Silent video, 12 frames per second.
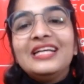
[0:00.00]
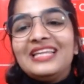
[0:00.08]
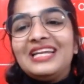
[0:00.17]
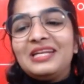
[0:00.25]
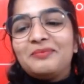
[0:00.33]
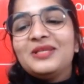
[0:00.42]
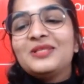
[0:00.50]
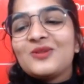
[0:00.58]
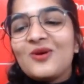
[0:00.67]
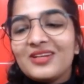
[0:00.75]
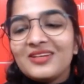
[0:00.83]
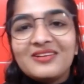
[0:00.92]
That depends
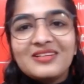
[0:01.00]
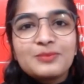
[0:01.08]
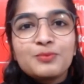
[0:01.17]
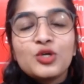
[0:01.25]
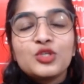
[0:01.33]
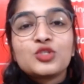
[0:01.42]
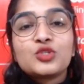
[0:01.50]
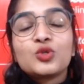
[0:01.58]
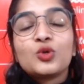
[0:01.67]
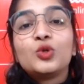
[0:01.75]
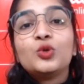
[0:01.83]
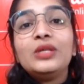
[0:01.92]
on your response.
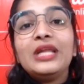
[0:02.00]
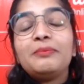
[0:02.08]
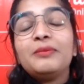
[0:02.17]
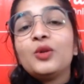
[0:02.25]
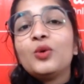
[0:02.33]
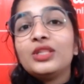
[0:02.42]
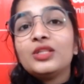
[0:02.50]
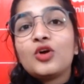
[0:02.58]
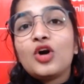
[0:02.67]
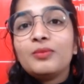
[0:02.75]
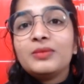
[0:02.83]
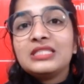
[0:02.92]
So do let me know in the
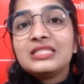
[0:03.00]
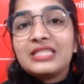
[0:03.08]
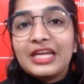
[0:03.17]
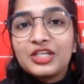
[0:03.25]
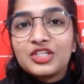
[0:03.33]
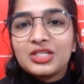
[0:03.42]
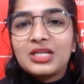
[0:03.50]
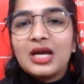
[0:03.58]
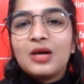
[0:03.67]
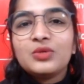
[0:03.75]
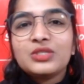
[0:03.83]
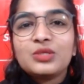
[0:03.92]
comment section,
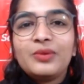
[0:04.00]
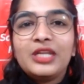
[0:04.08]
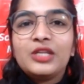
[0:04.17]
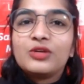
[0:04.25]
how was the video?